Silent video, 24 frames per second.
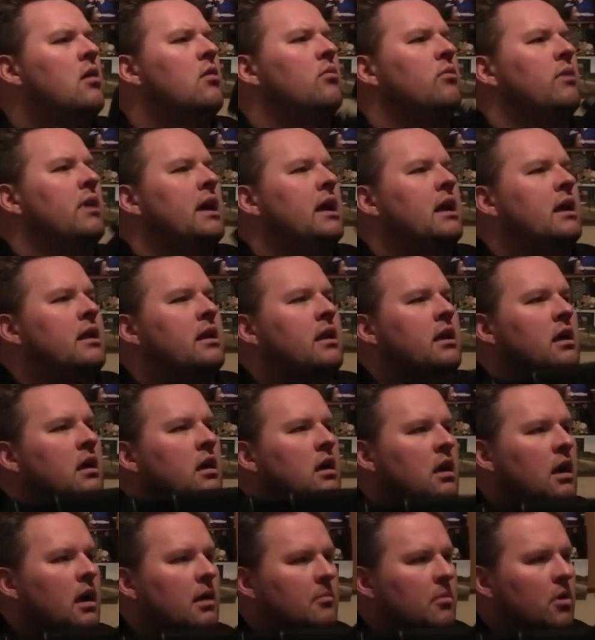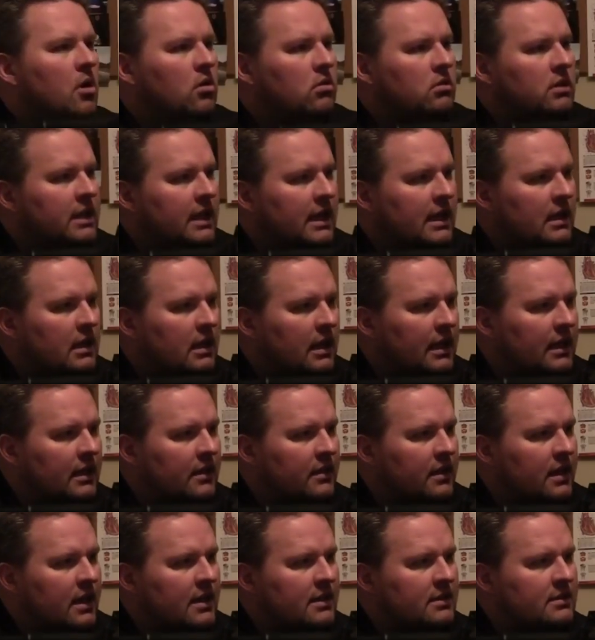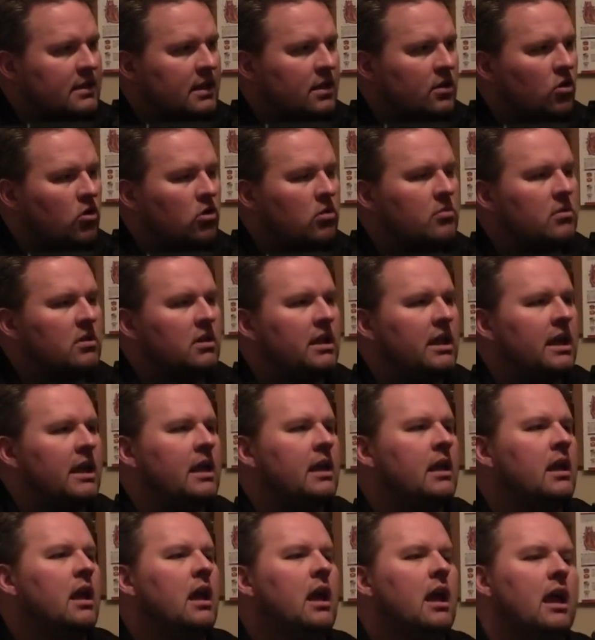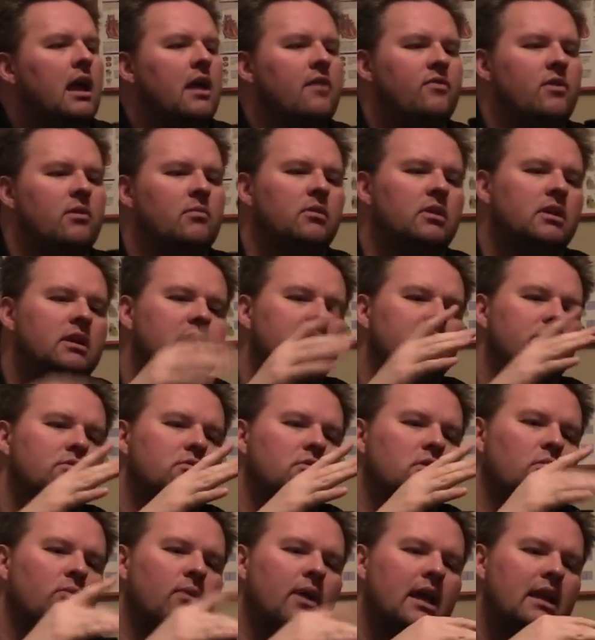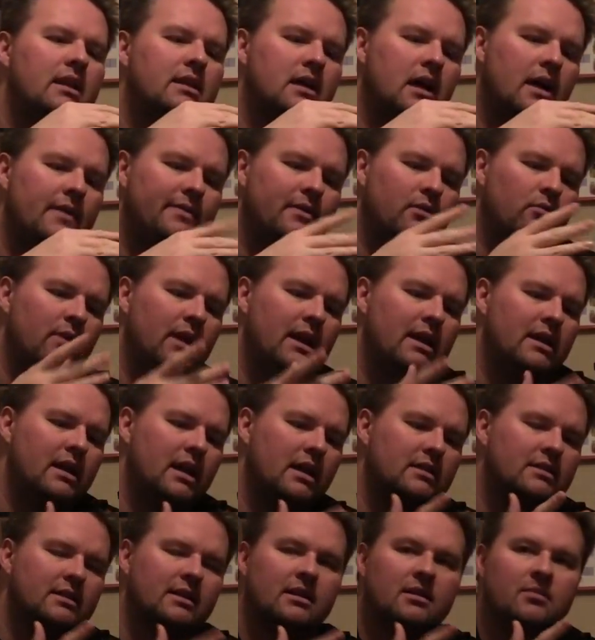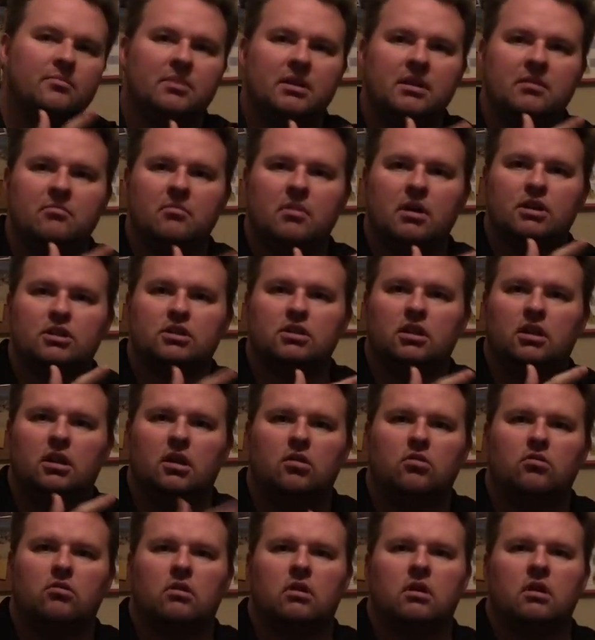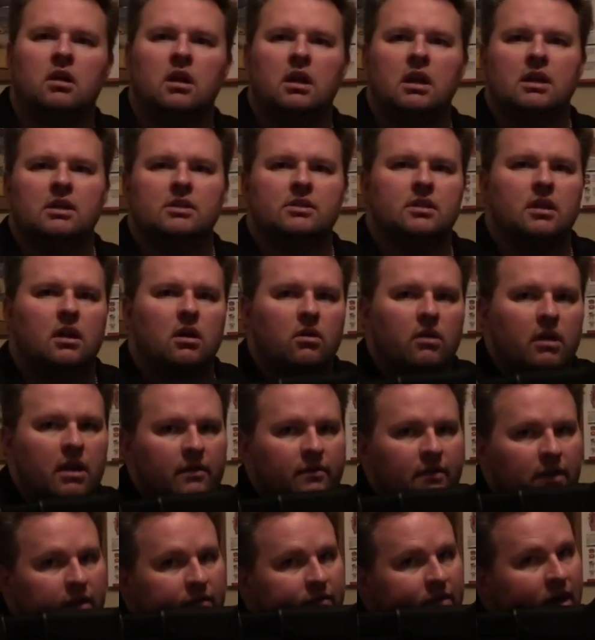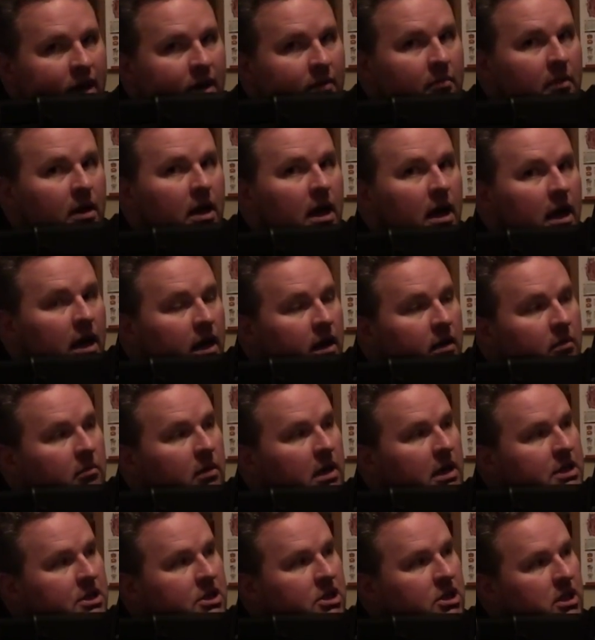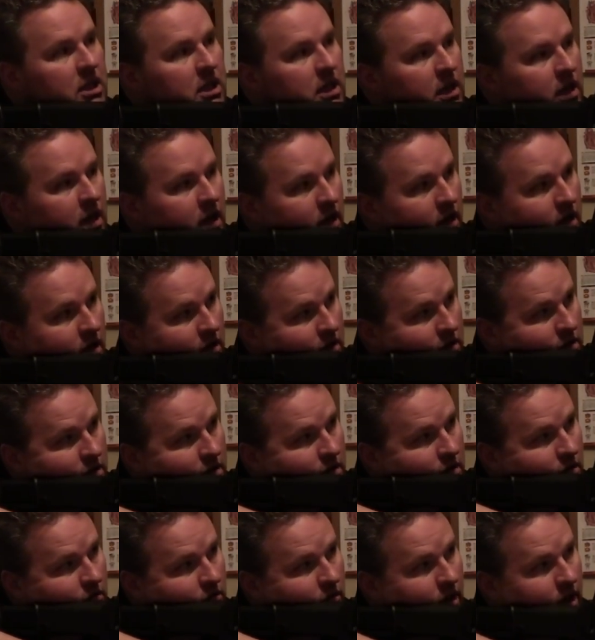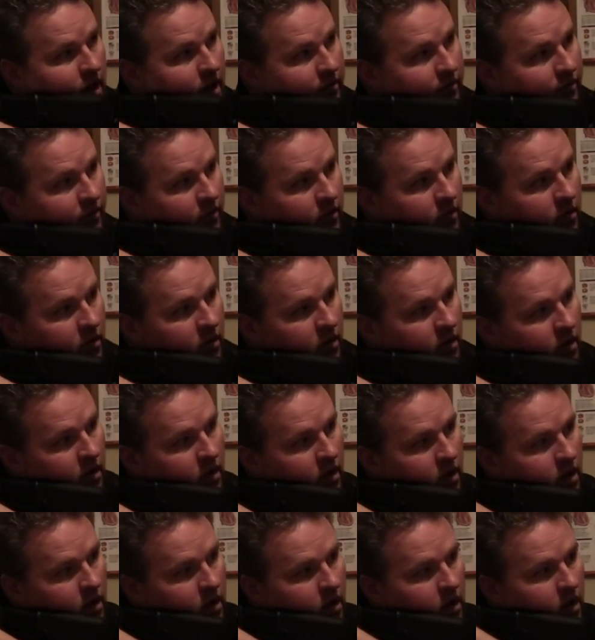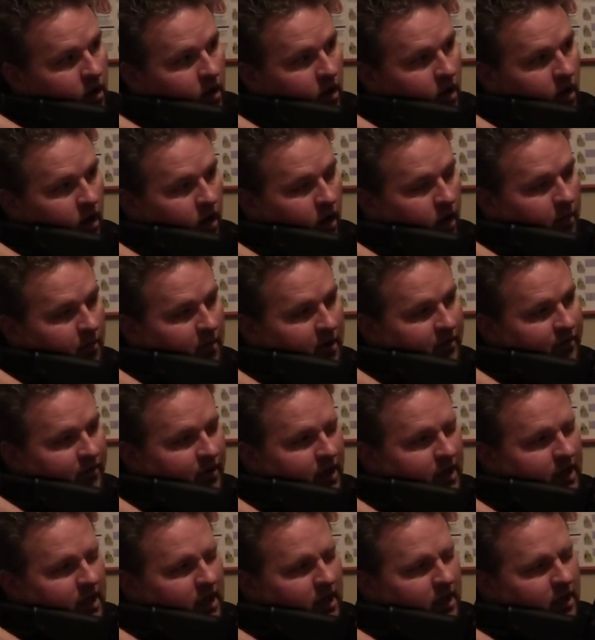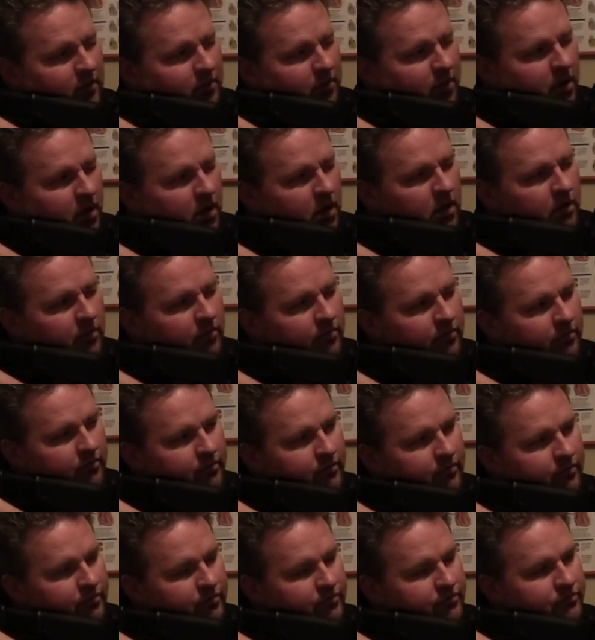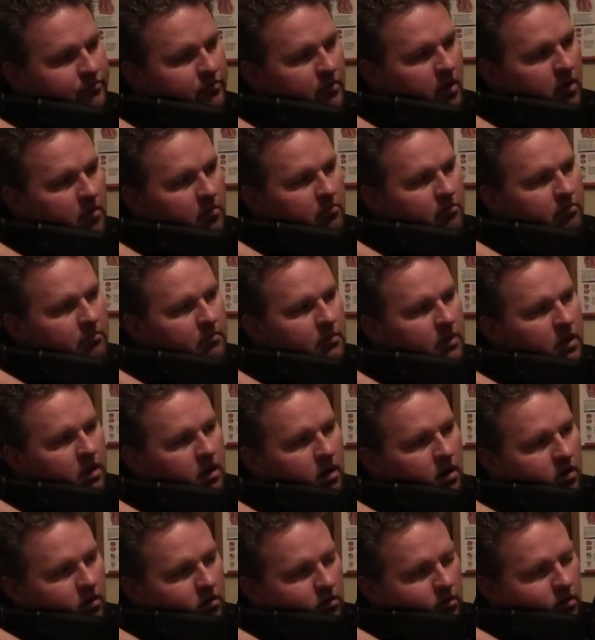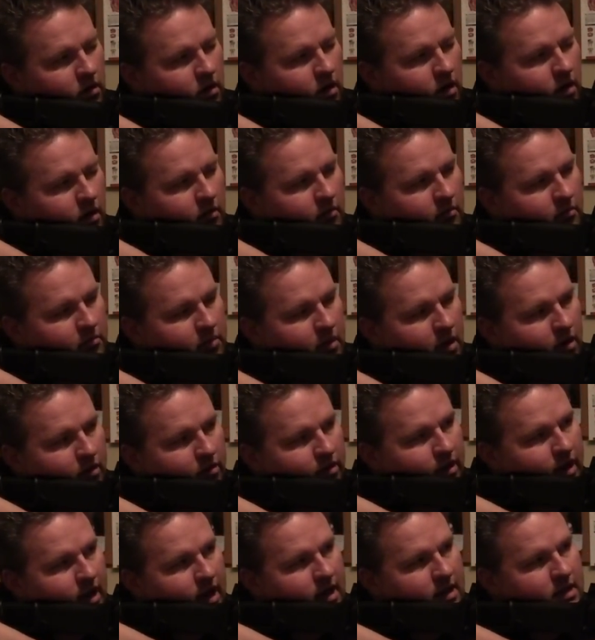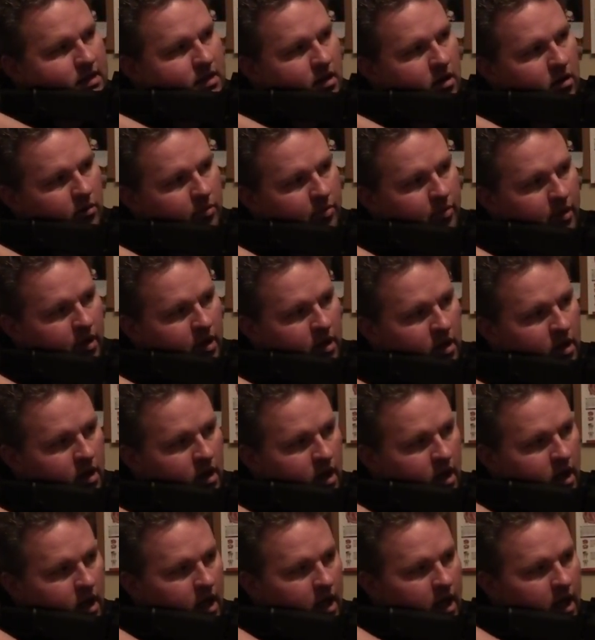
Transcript: when I'm holding it like this. And normally, if I'm looking through a red dot, the red dot's going to be much lower. So if I've got my, my cheek to the rifle, um, if I keep, you know, both eyes open,